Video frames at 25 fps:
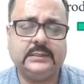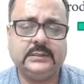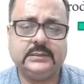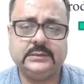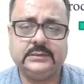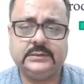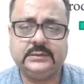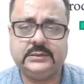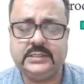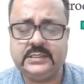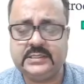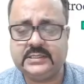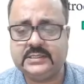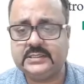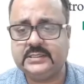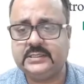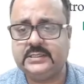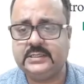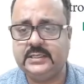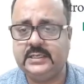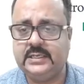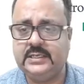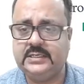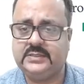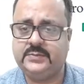
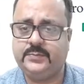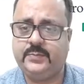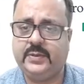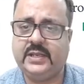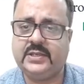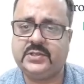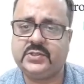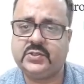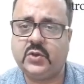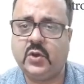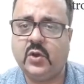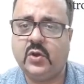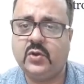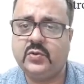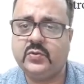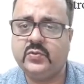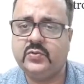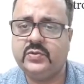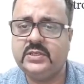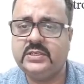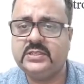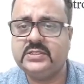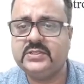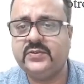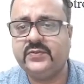this is pressed onto
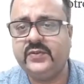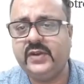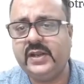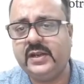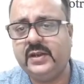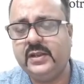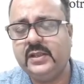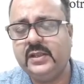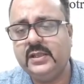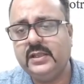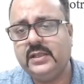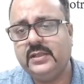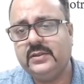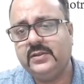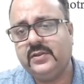this reed.